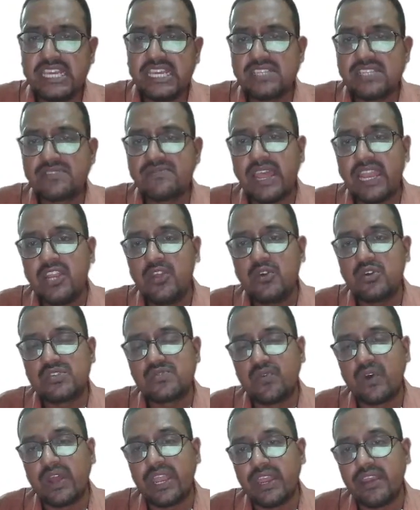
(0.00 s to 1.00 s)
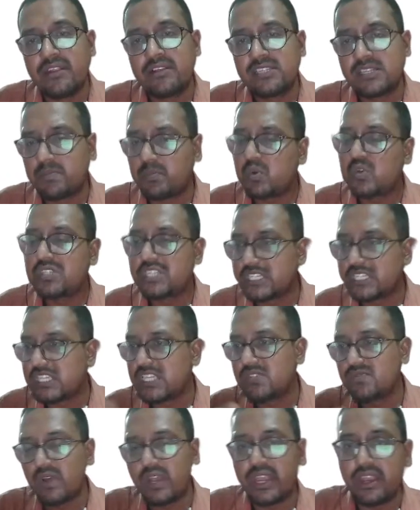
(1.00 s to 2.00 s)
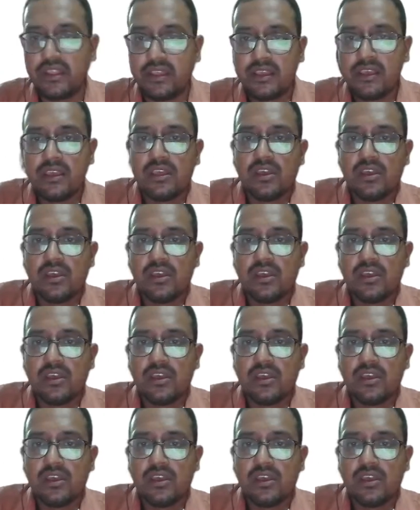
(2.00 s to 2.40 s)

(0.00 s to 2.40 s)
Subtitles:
D's value is 1, suppose this is 1,